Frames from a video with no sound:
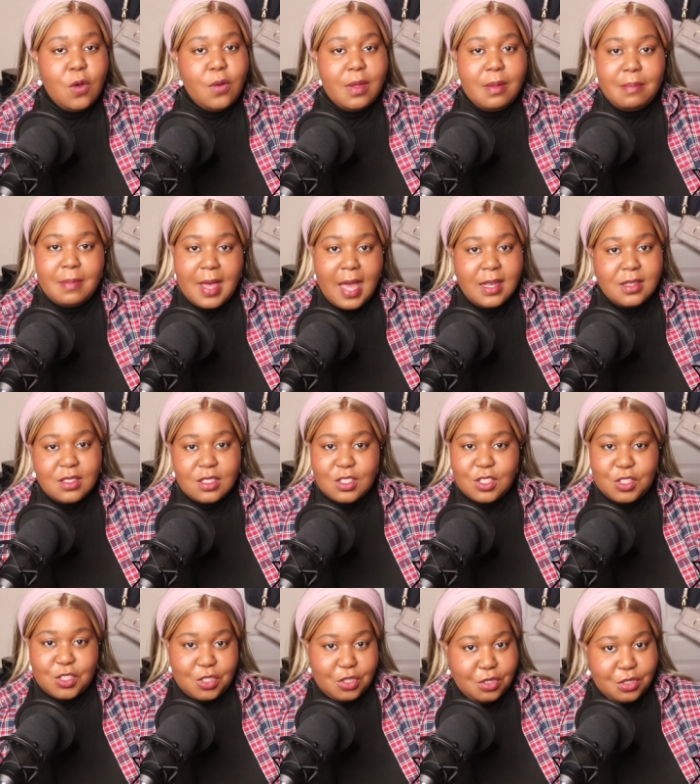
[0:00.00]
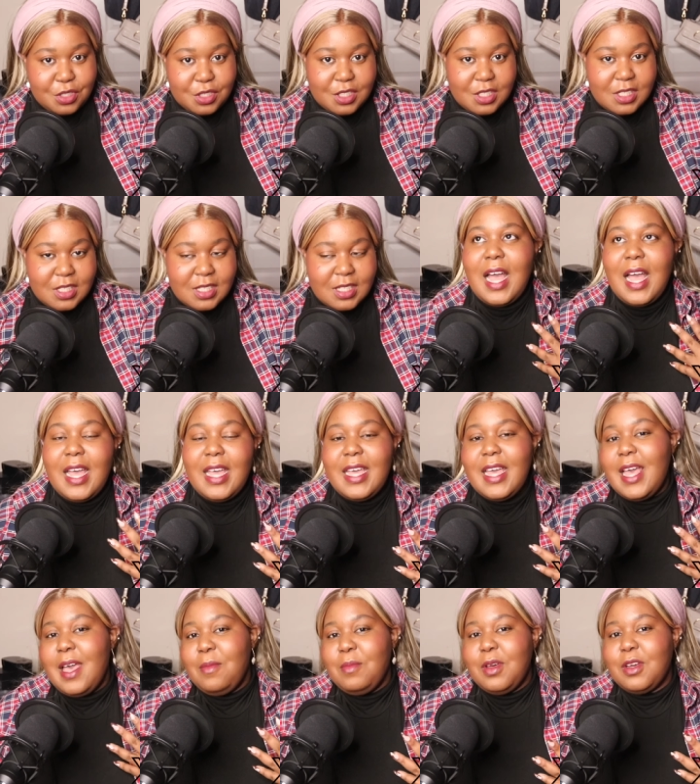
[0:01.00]
Going back to the church, I
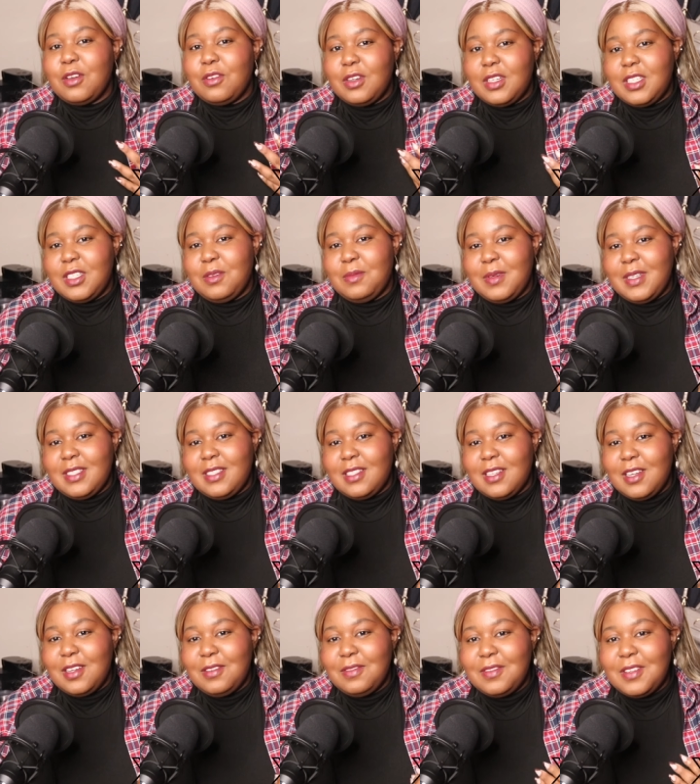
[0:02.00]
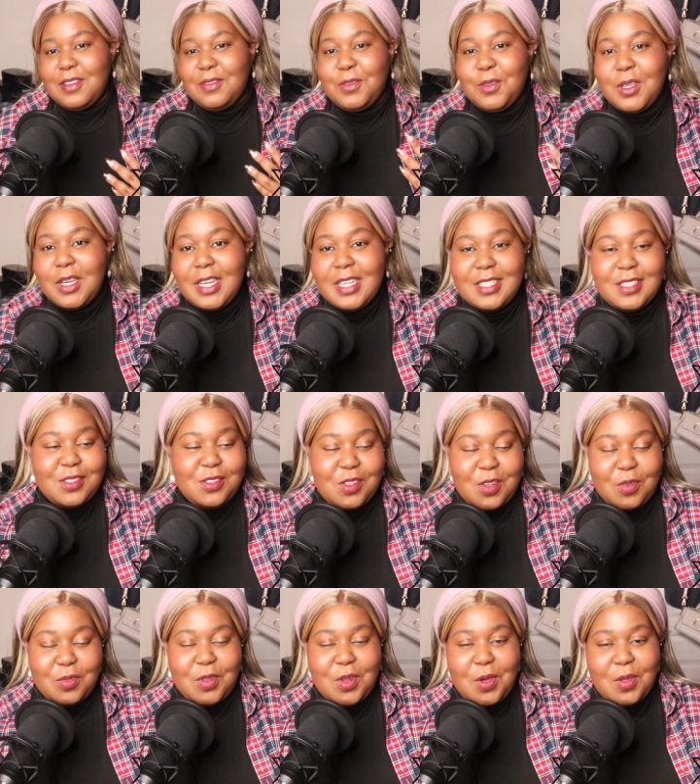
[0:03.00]
am a Christian myself, if you guys
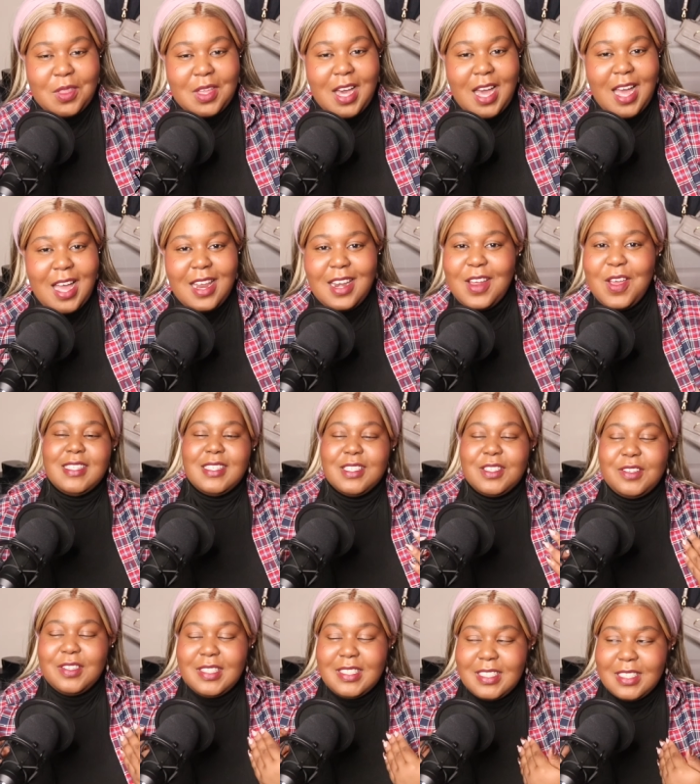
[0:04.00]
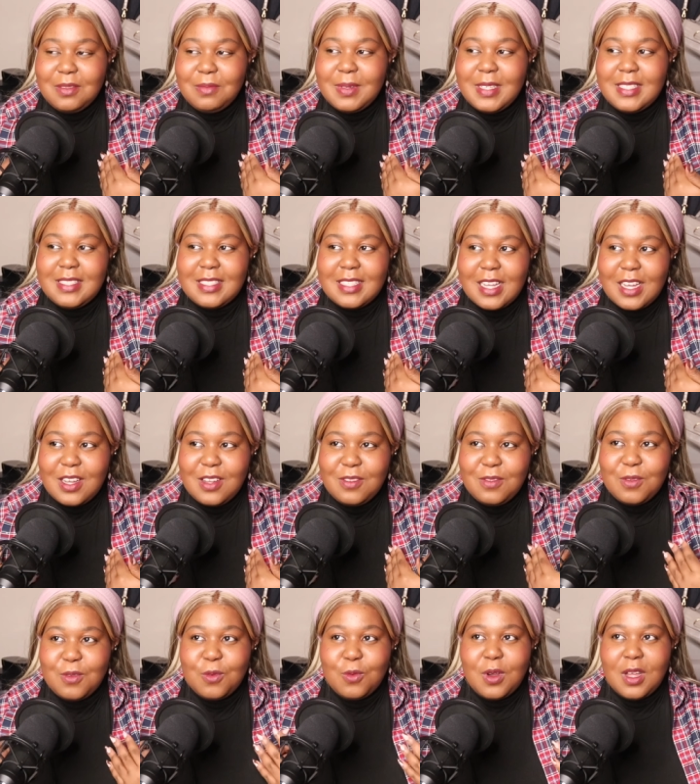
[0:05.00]
don't know that. As a Christian
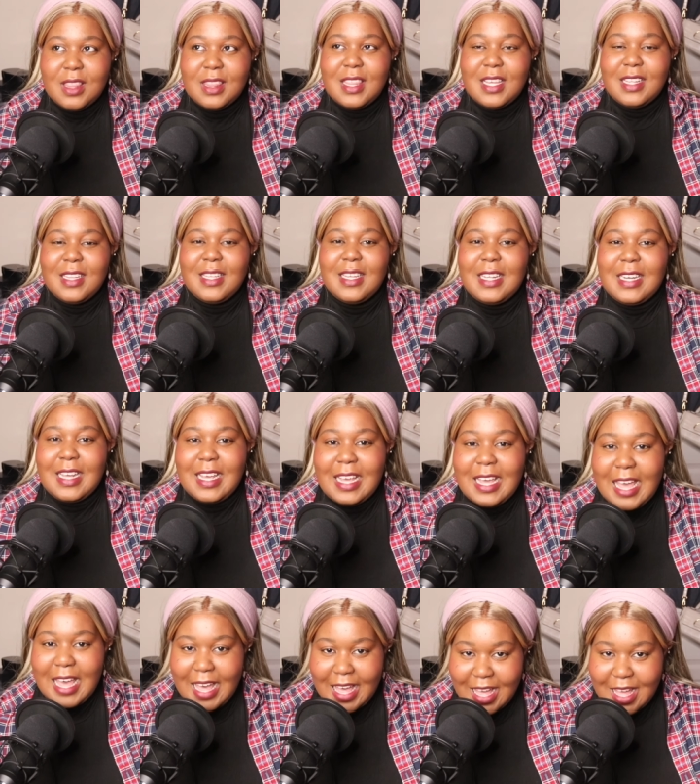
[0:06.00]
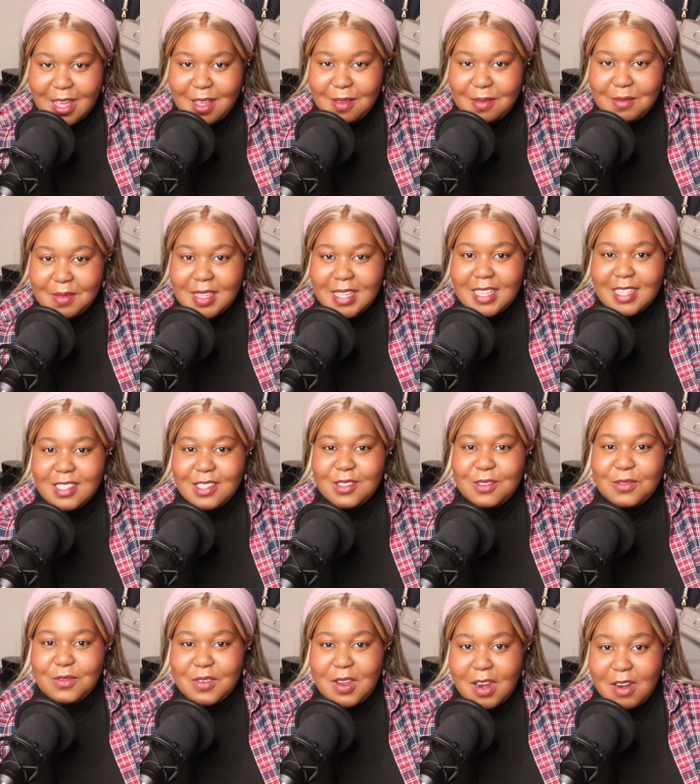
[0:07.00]
myself, one thing that I am
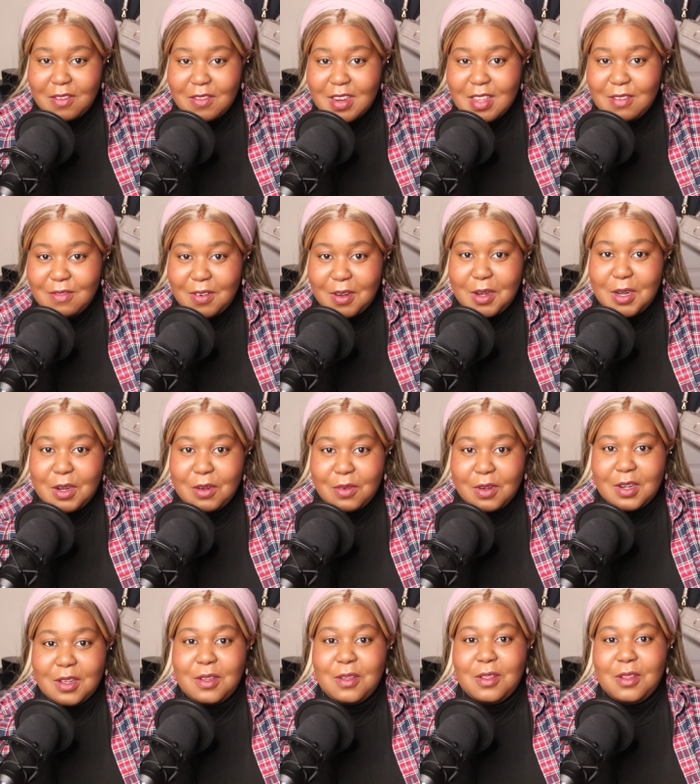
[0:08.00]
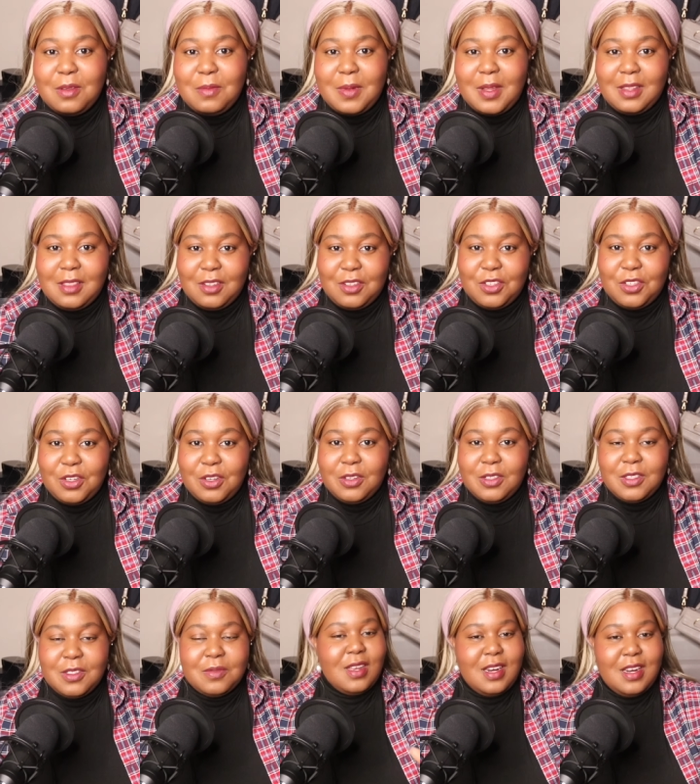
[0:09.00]
is very, very critical about the
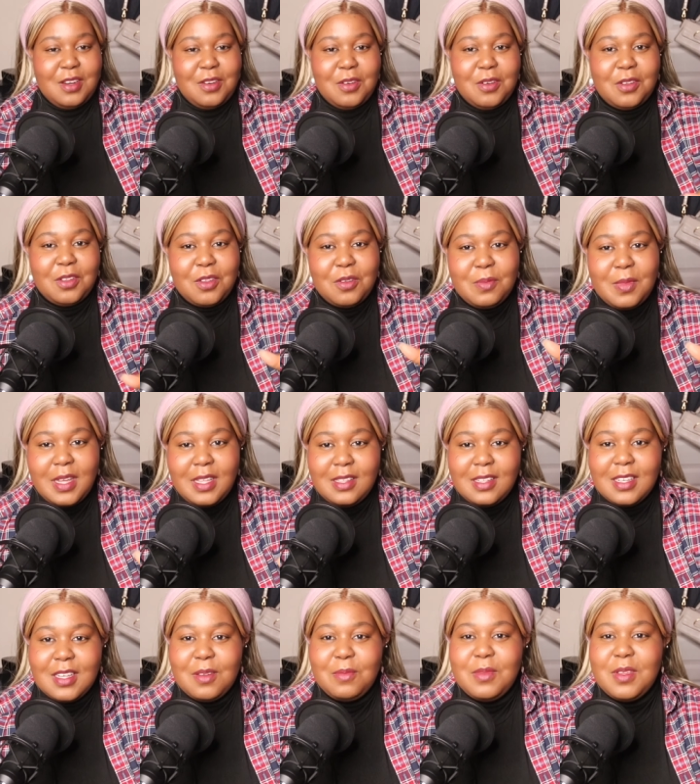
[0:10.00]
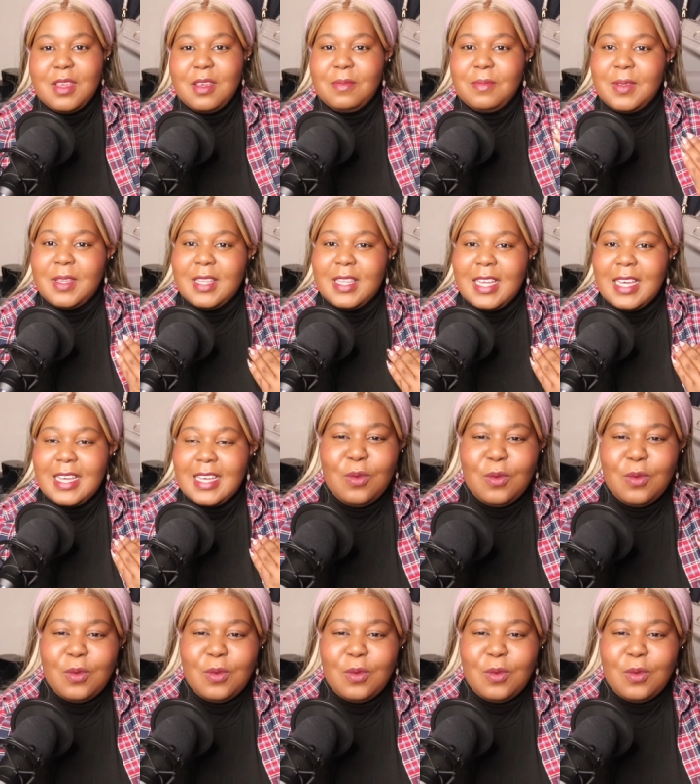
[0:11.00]
church. And I know you might look at me and be like,